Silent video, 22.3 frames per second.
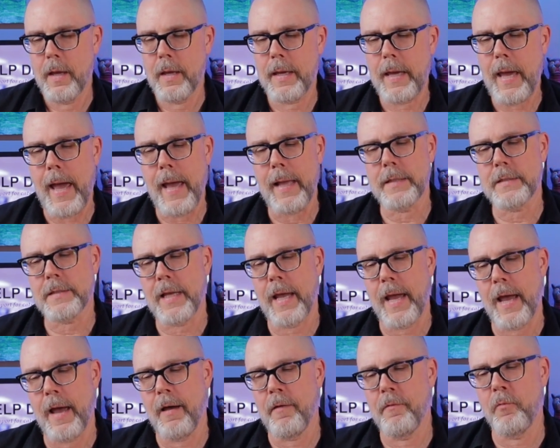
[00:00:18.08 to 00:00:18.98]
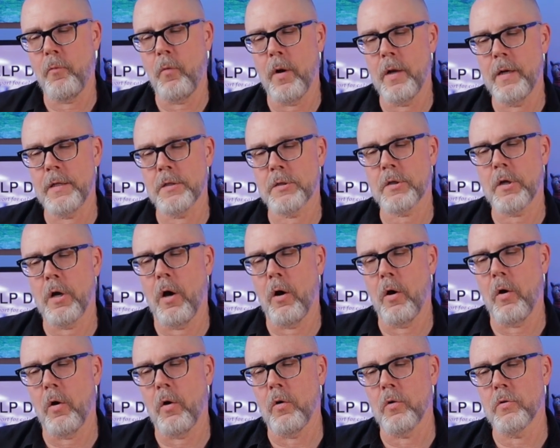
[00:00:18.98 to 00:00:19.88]
Cats have what is
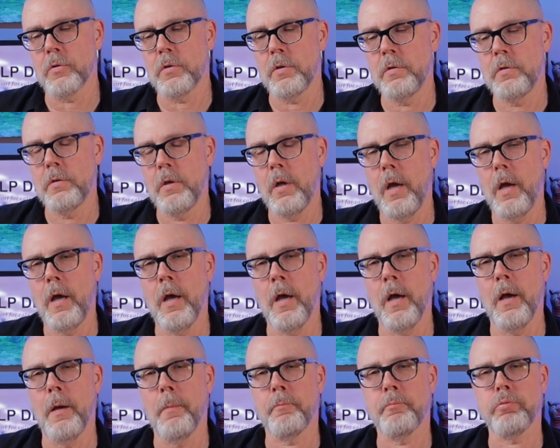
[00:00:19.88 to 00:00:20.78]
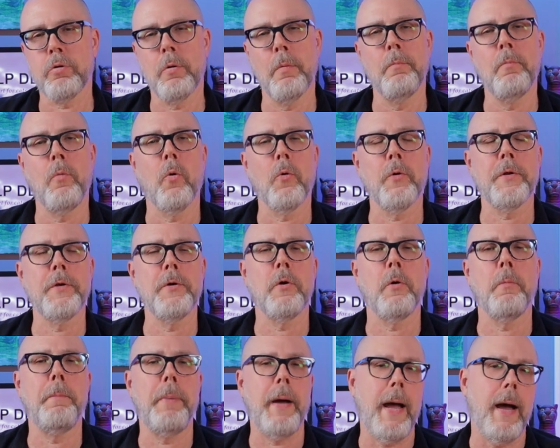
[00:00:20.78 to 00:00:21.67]
called a
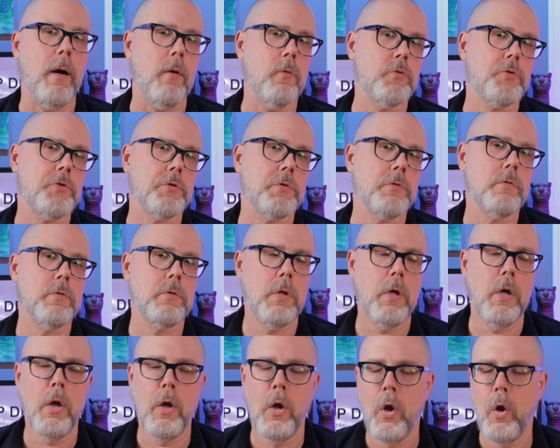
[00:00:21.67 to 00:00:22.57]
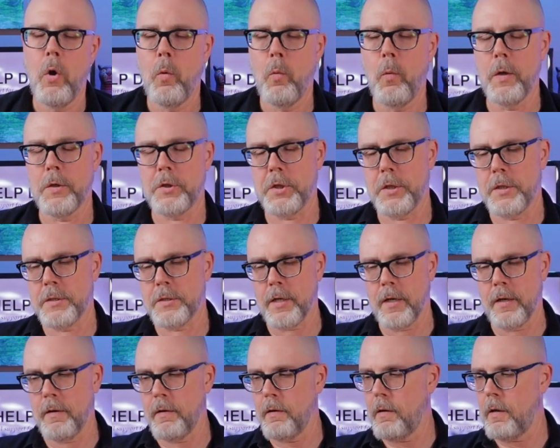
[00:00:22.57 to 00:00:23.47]
primordial pouch, which is
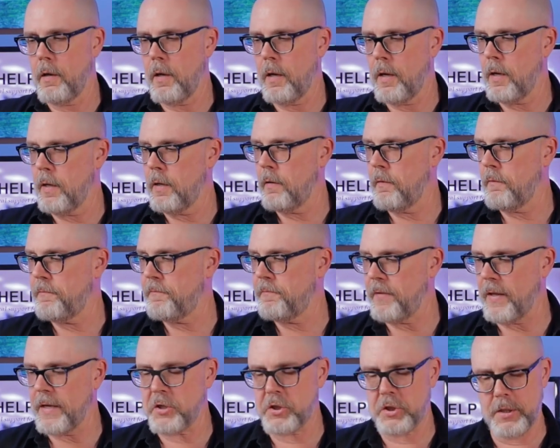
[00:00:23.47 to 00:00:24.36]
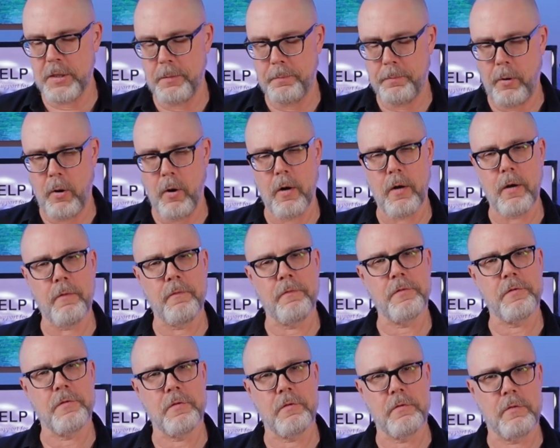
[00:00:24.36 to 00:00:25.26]
a fleshy part
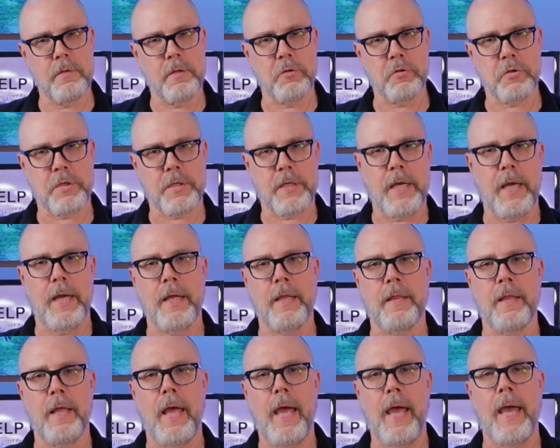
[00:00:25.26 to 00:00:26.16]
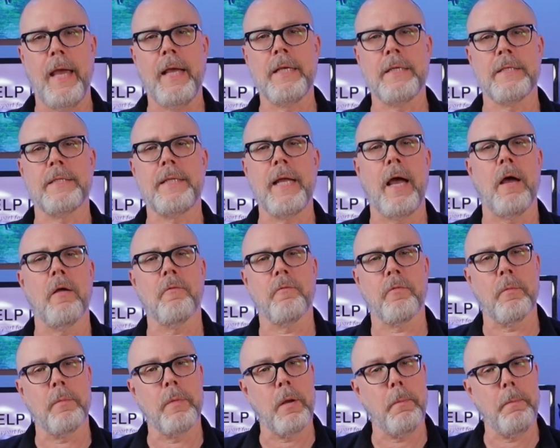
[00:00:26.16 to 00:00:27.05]
of their skin that hangs down
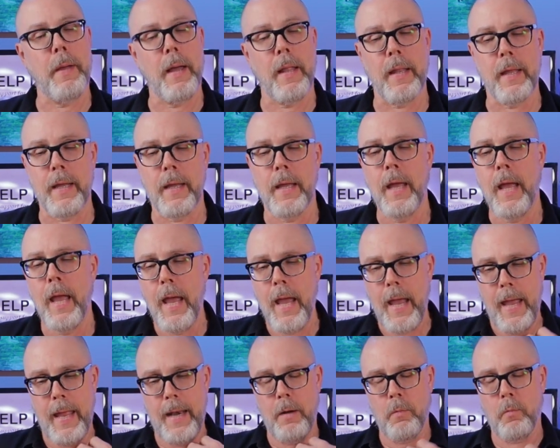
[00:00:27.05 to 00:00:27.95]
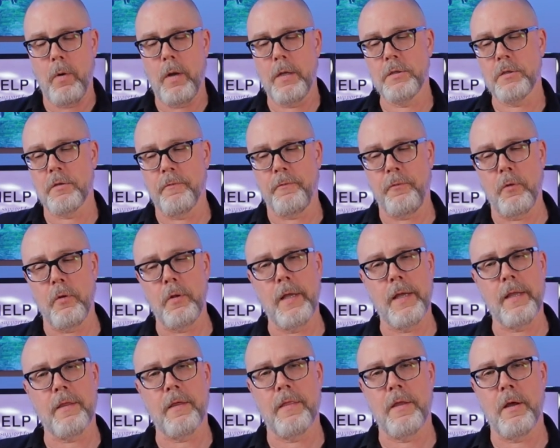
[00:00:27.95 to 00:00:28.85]
from their belly. And it runs the full
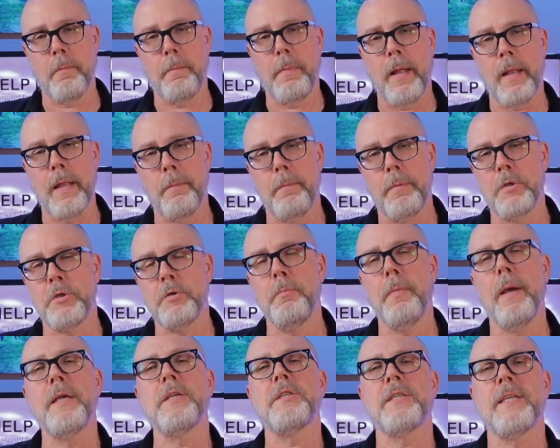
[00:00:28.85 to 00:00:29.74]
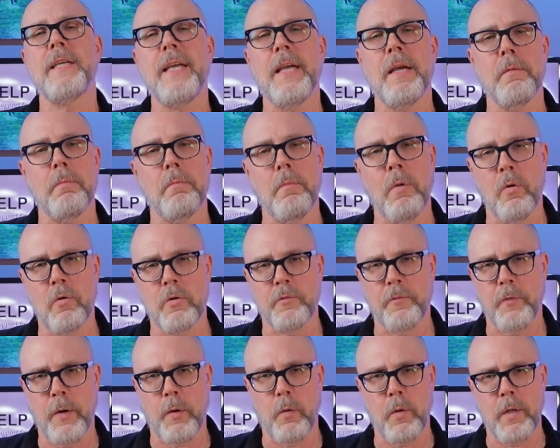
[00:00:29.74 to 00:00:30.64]
length of their belly, but you may see it most
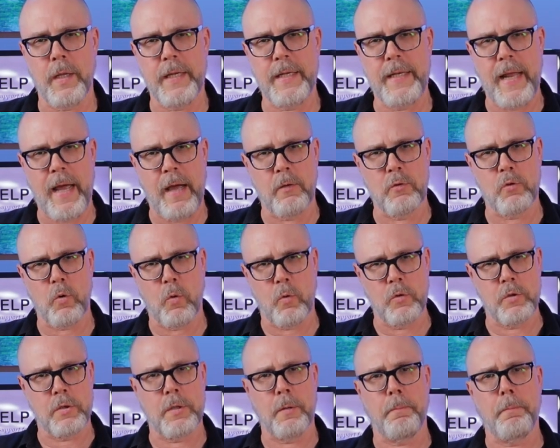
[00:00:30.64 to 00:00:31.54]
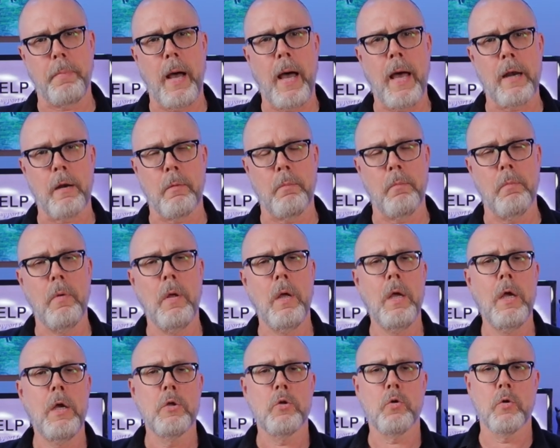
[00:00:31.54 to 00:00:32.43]
frequently down towards the bottom,
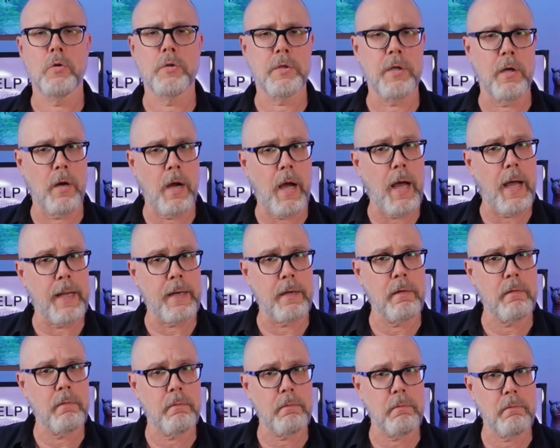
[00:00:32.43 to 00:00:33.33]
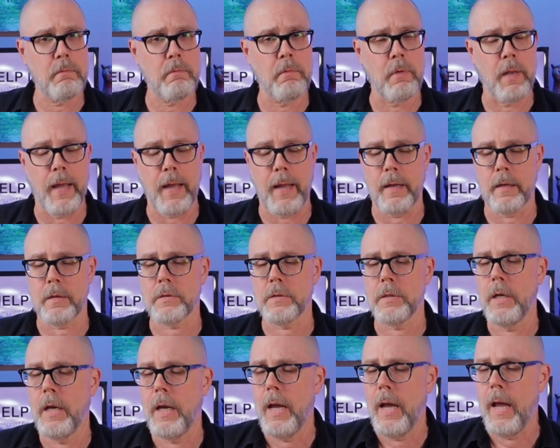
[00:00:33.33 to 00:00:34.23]
towards their hind legs.
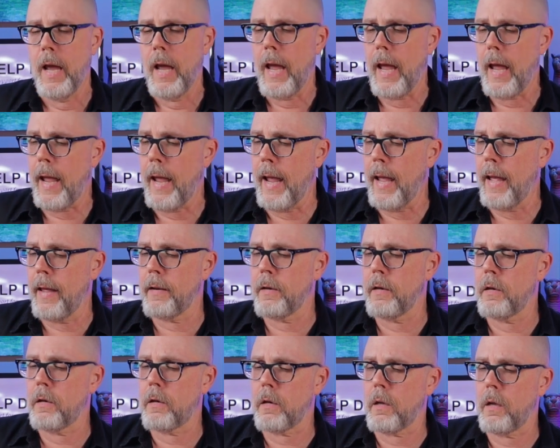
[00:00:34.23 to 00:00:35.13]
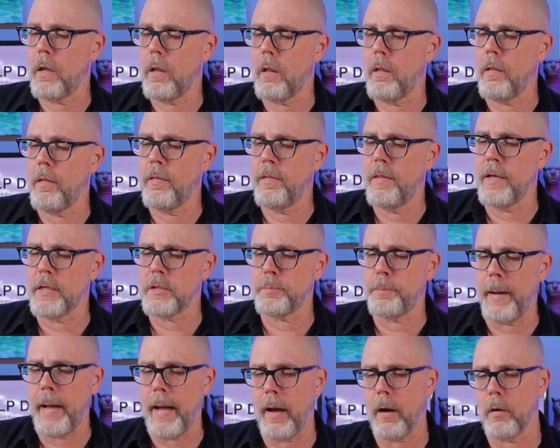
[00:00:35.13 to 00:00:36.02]
And this
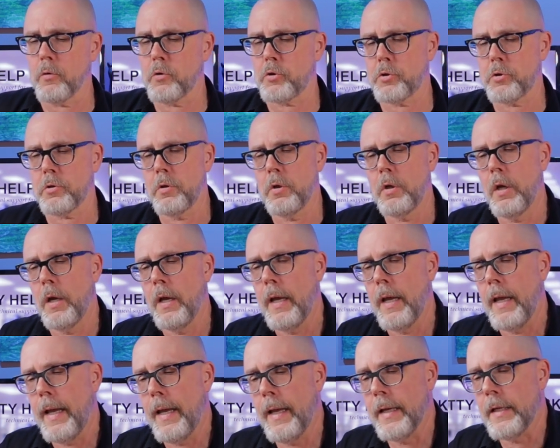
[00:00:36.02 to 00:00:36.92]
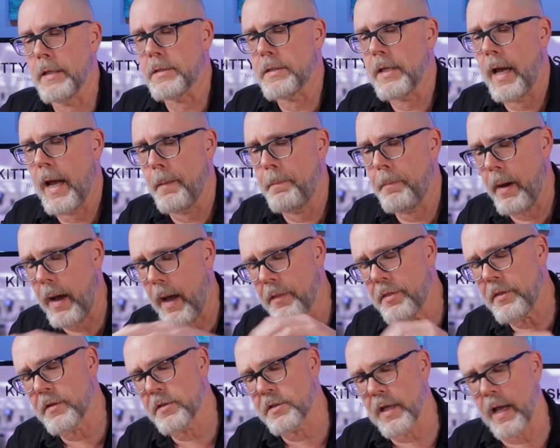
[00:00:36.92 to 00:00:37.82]
pouch is
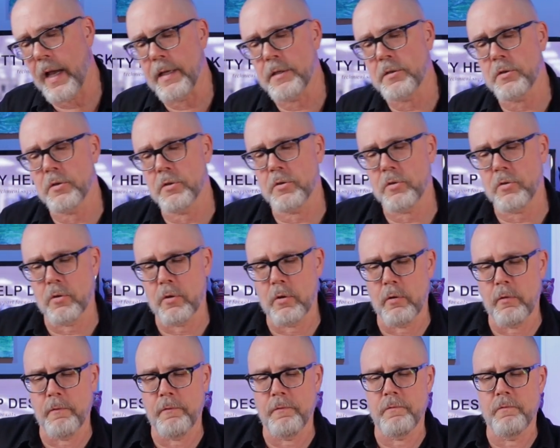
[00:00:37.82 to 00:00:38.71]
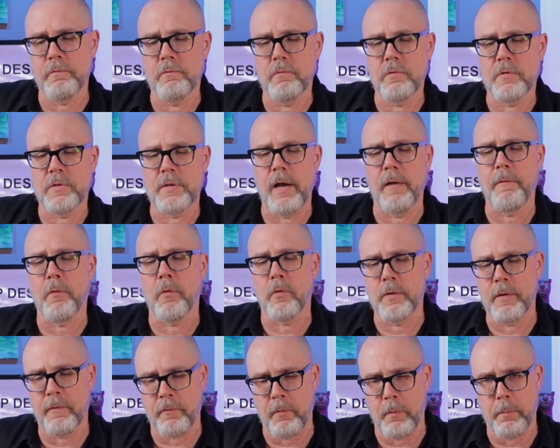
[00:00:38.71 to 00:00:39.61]
hypothesized to serve several
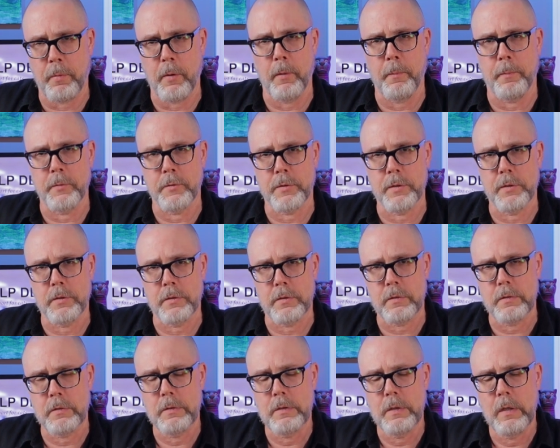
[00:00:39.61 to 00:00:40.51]
different purposes.